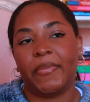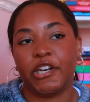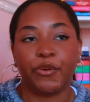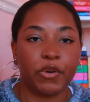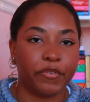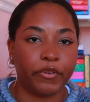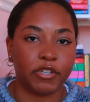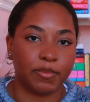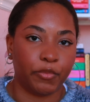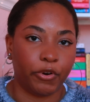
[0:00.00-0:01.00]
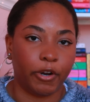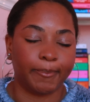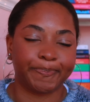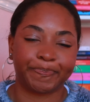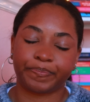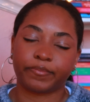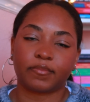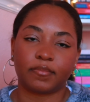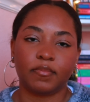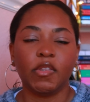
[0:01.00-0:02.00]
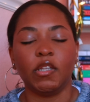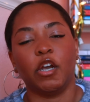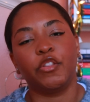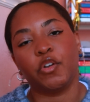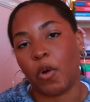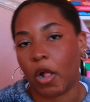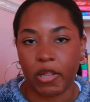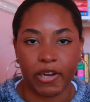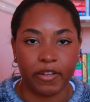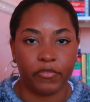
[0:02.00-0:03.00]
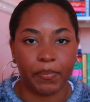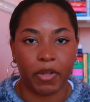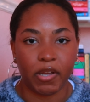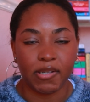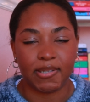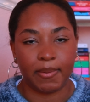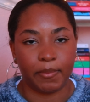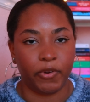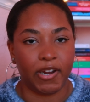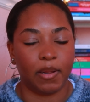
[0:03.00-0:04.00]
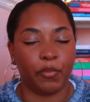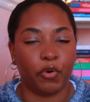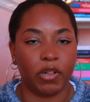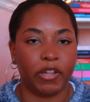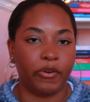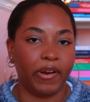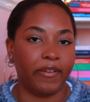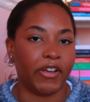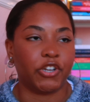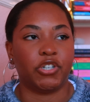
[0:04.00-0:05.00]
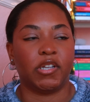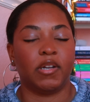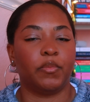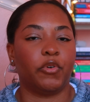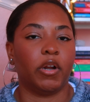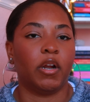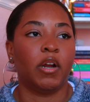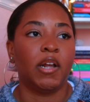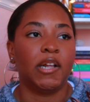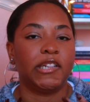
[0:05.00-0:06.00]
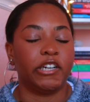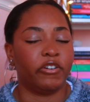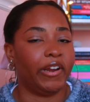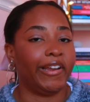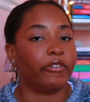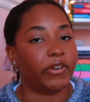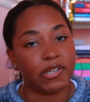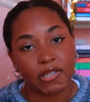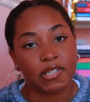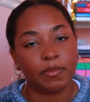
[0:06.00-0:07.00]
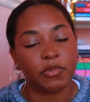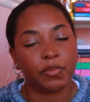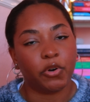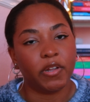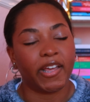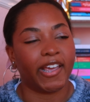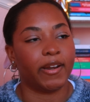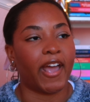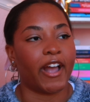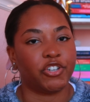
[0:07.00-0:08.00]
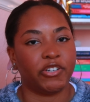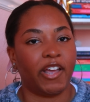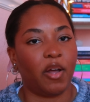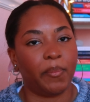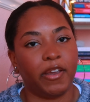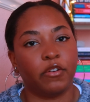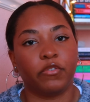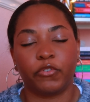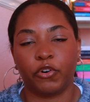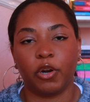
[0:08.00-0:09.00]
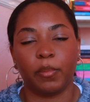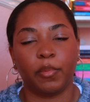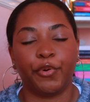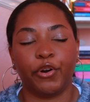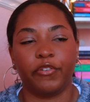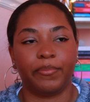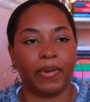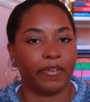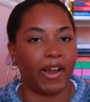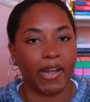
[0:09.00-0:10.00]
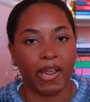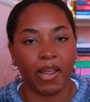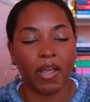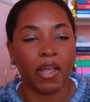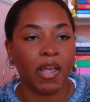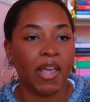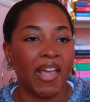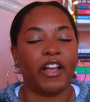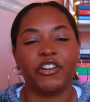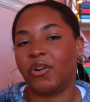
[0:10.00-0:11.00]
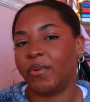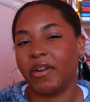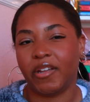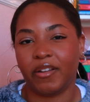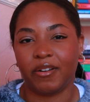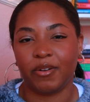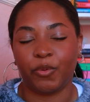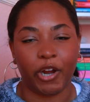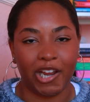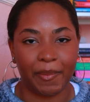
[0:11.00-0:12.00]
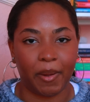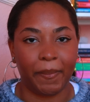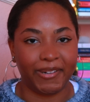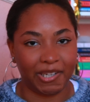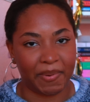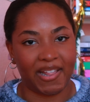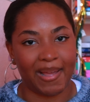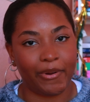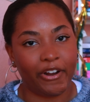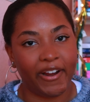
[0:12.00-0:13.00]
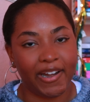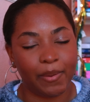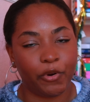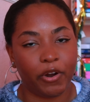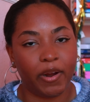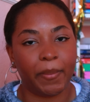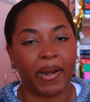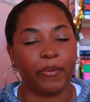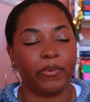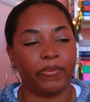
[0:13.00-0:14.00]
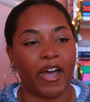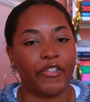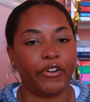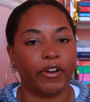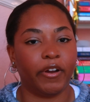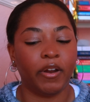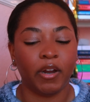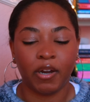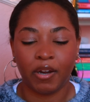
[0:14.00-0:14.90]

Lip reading: But I do want to focus more on the quality of books and reading more literary fiction and more literary criticisms more that can actually help me inform more of my writing. I don't want to worry about building my library anymore, but I would rather